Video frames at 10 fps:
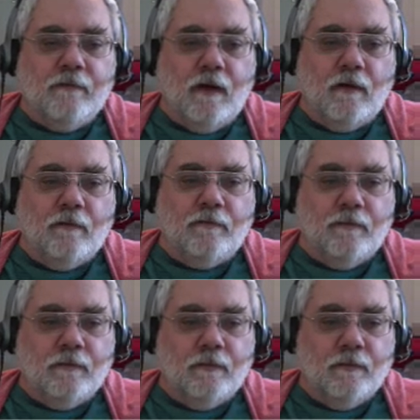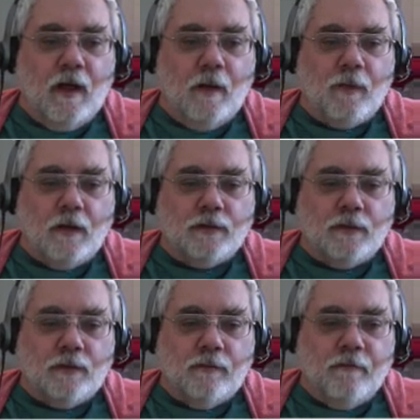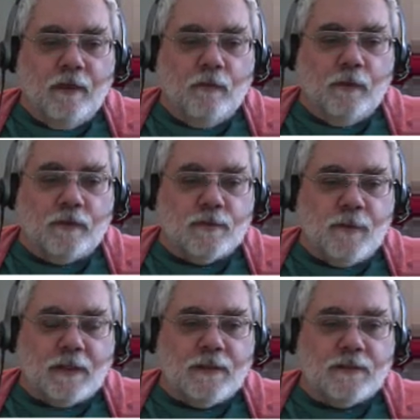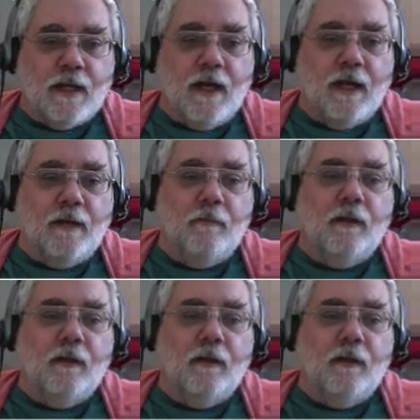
of a partial derivative with respect to time